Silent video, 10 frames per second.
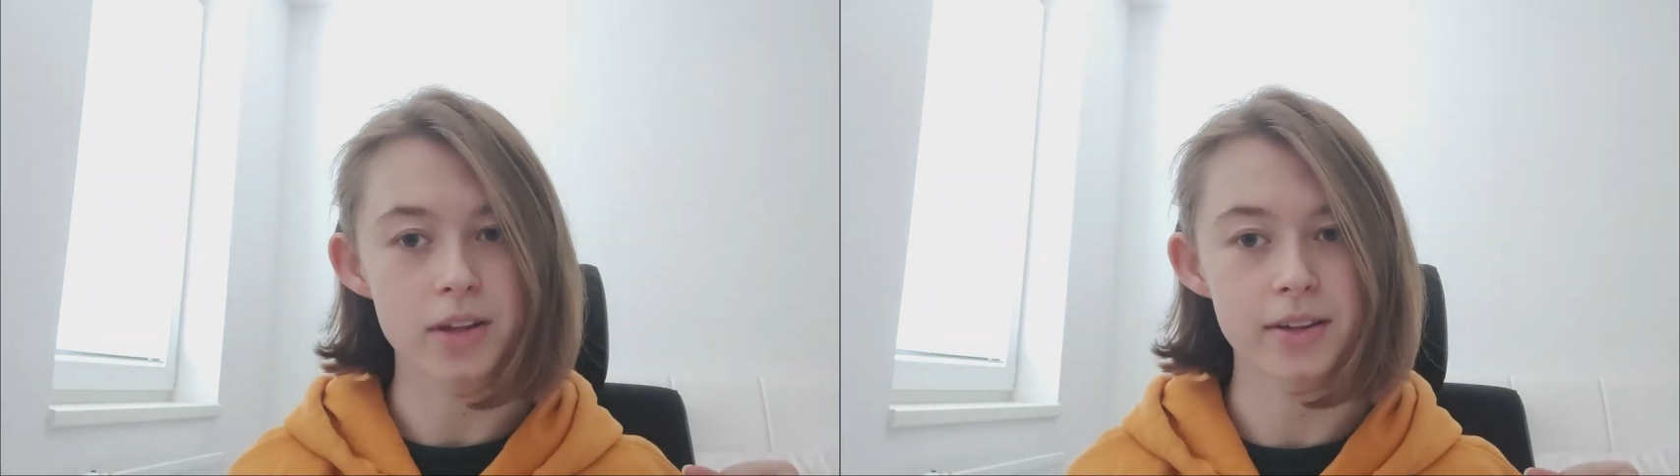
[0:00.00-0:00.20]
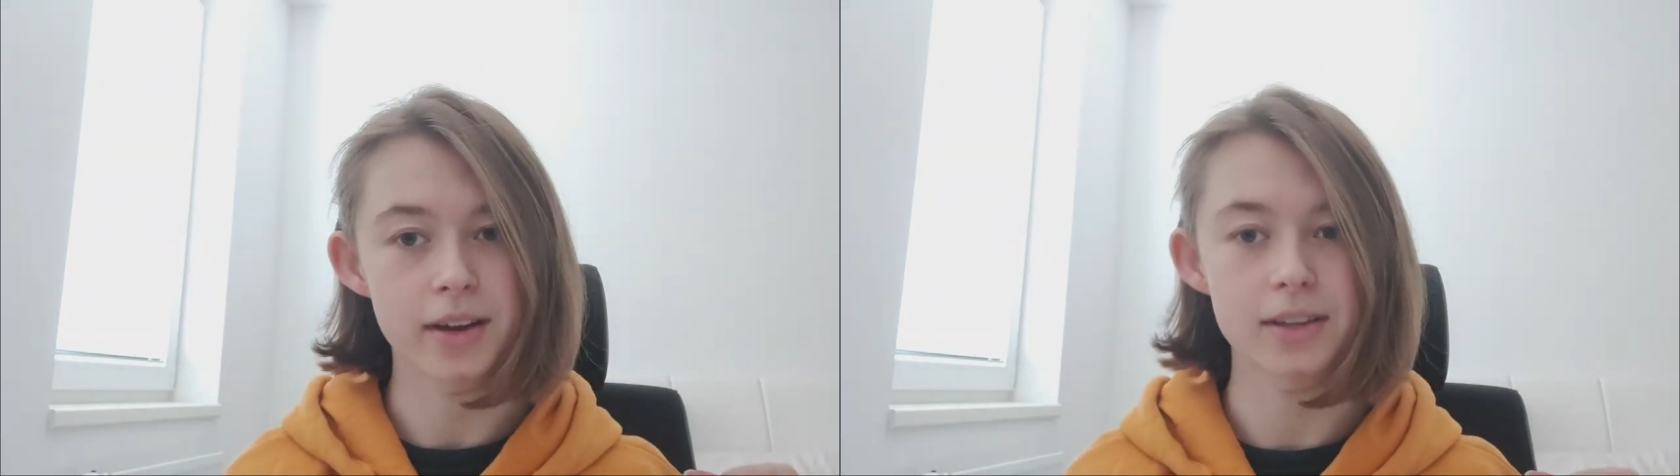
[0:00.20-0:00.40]

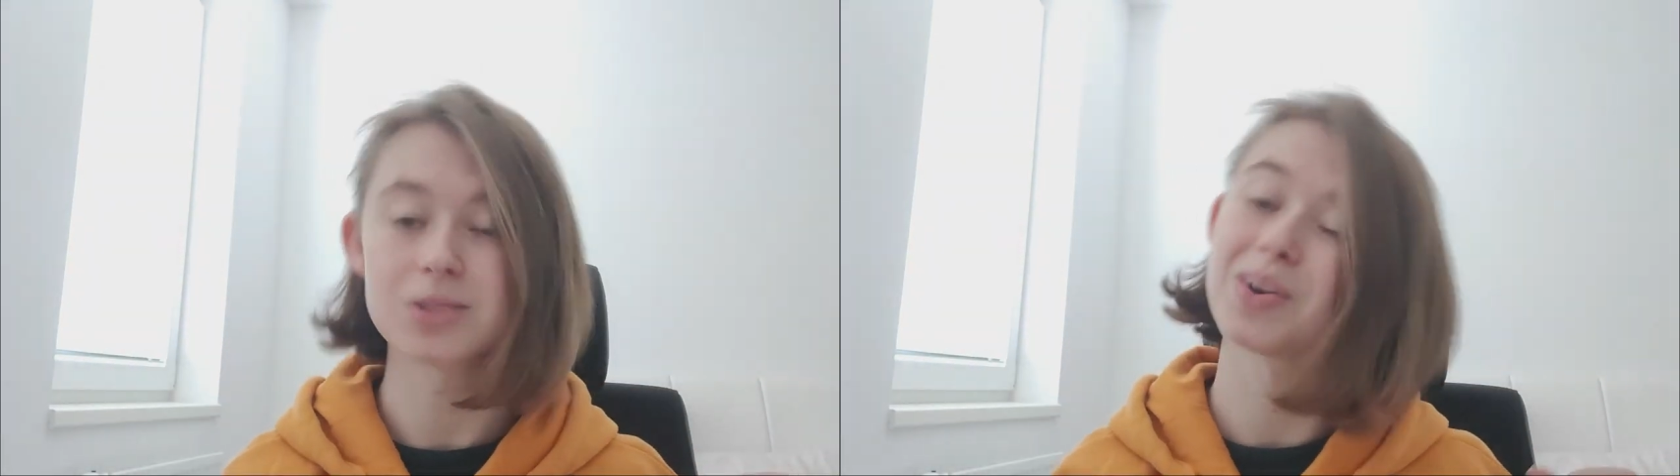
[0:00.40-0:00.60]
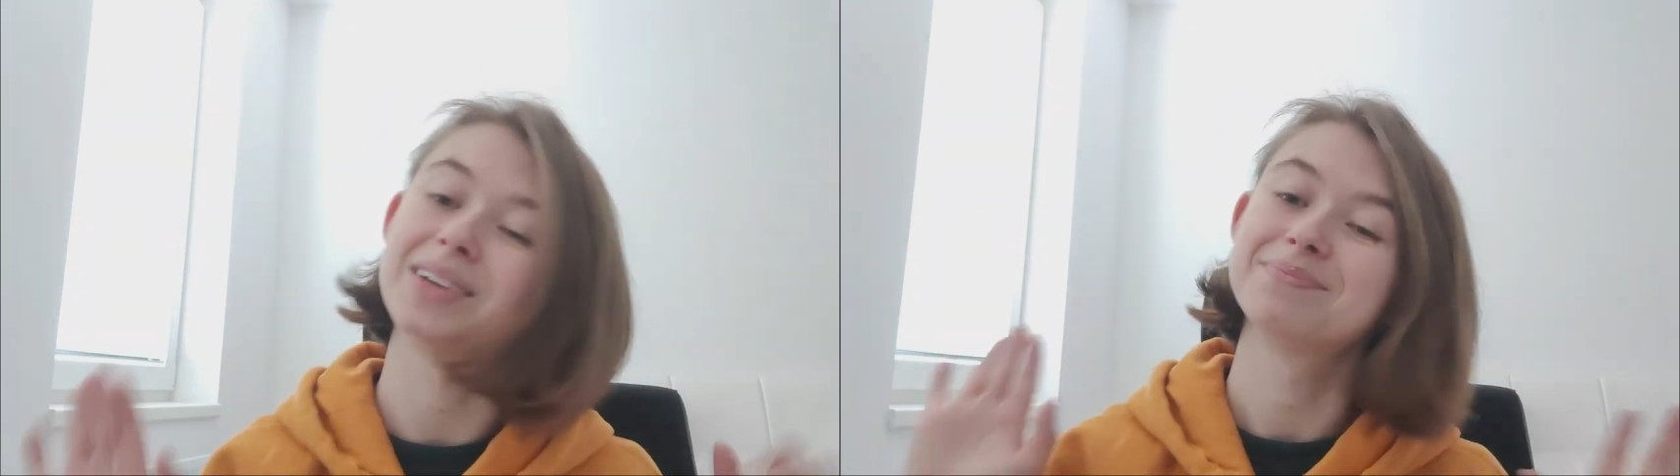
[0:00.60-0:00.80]
in the
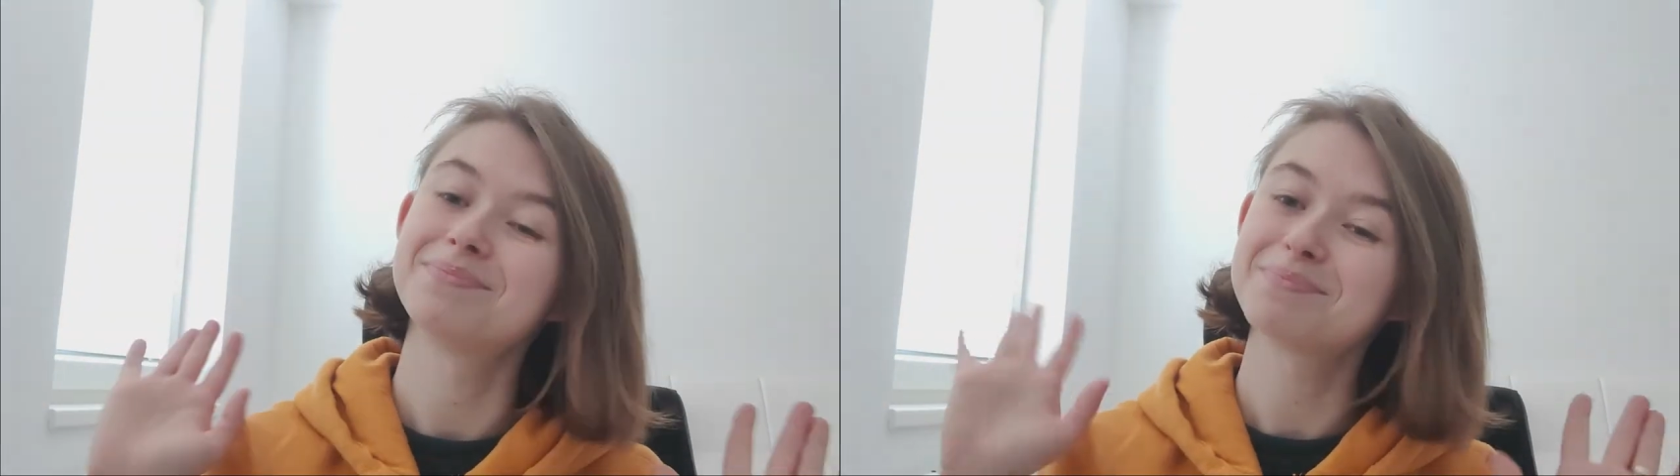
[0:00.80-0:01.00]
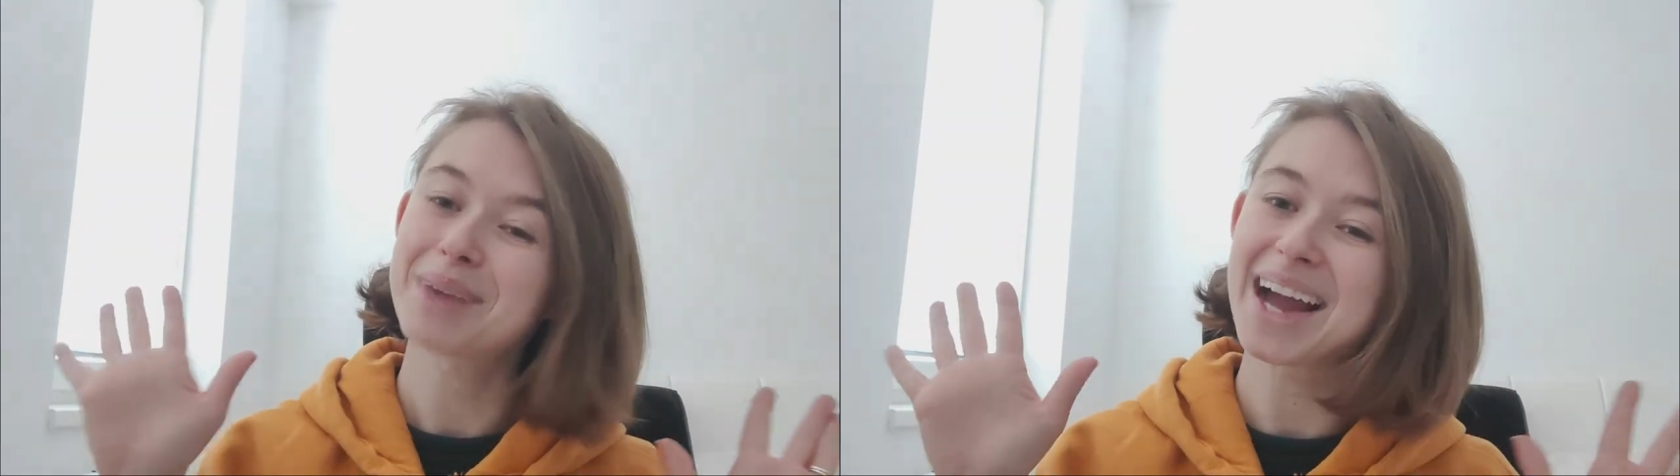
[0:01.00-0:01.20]
next one.
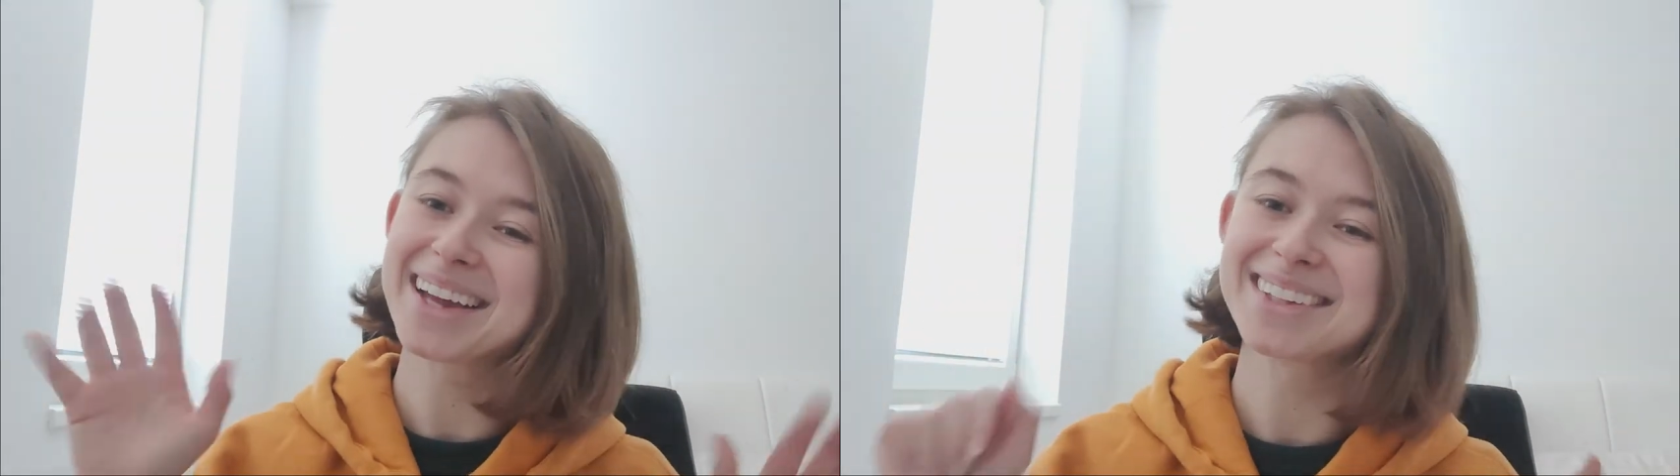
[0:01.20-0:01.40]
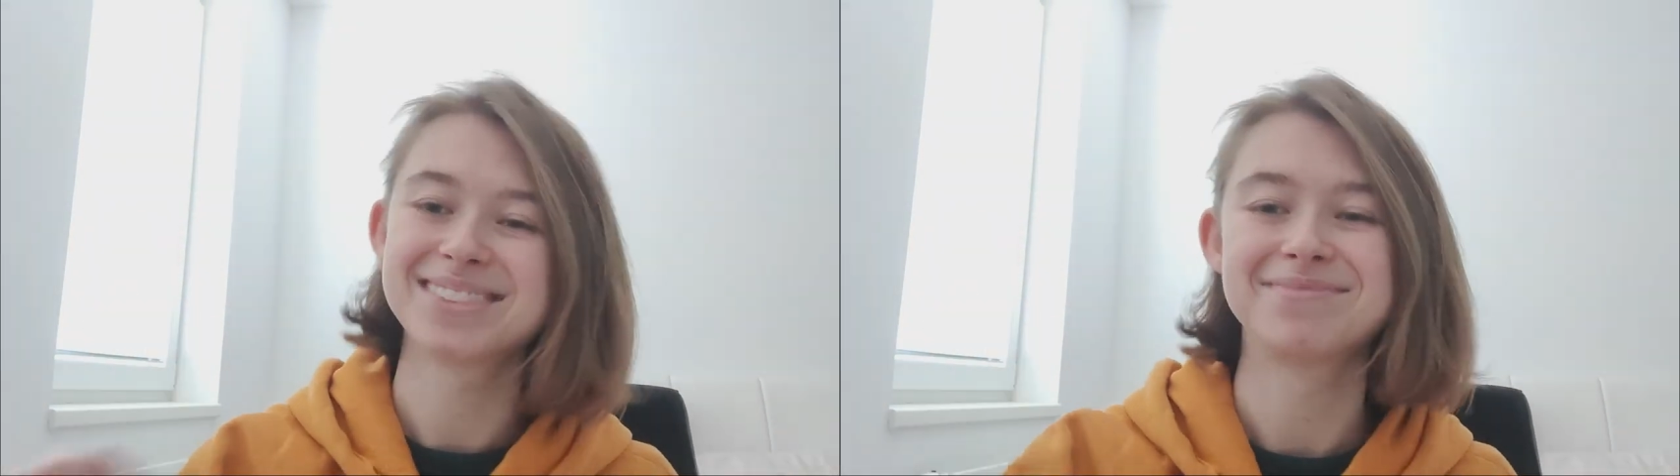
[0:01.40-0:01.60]

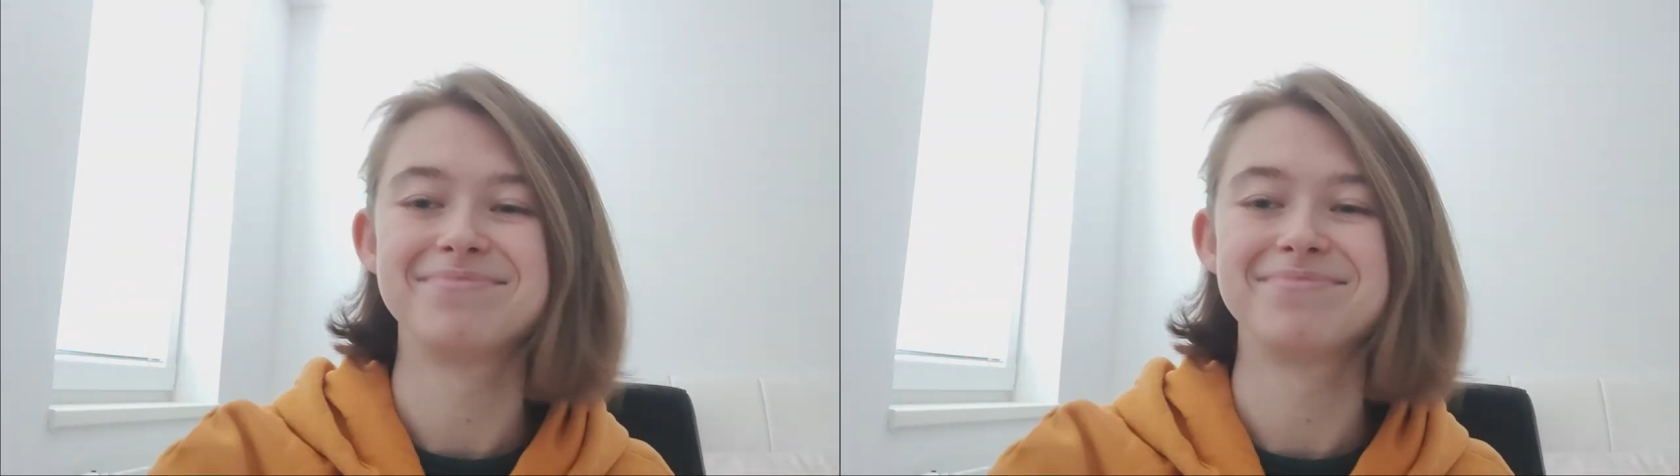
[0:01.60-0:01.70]
Bye.